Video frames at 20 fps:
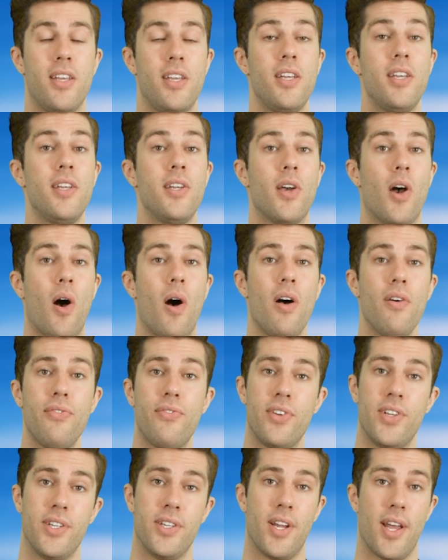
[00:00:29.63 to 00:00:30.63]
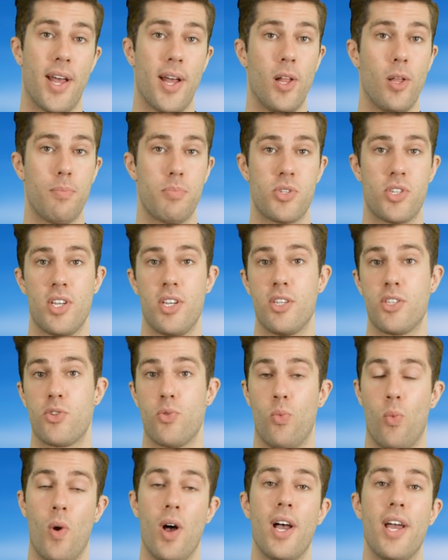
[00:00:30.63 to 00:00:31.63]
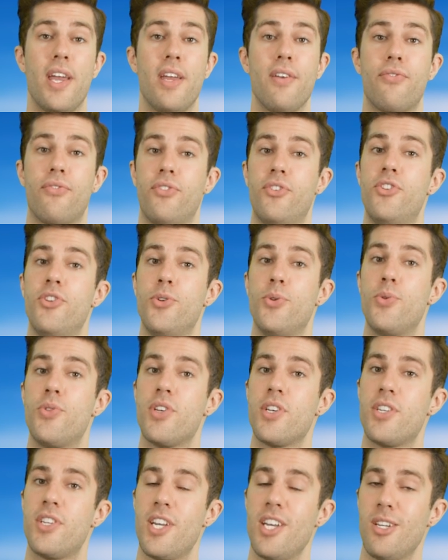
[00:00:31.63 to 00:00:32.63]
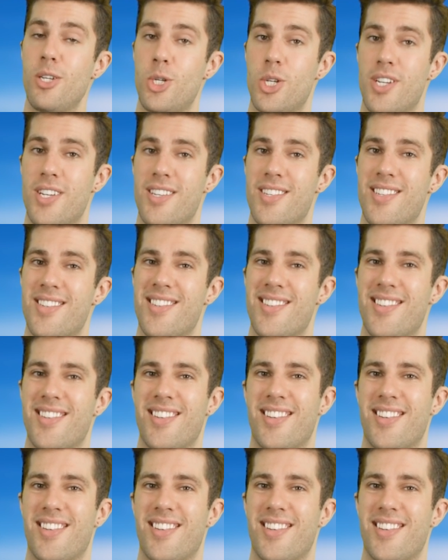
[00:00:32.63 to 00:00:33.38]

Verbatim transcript: He often helps his wife do the dishes,